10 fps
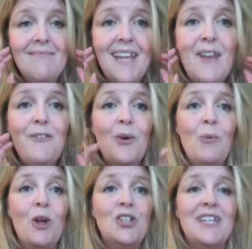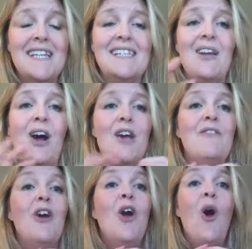if you're watching this live
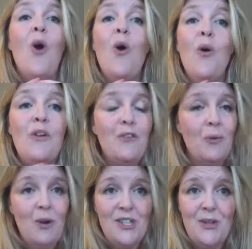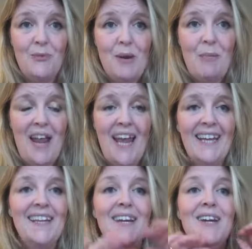or if you're watching the
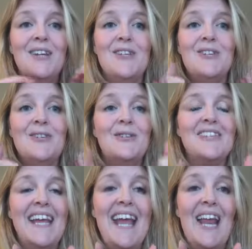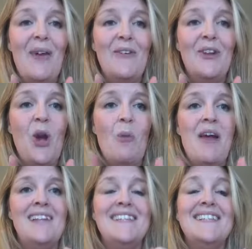replay, do say hello in the
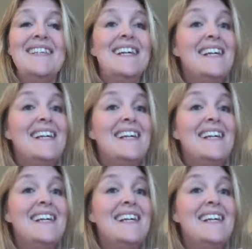comments.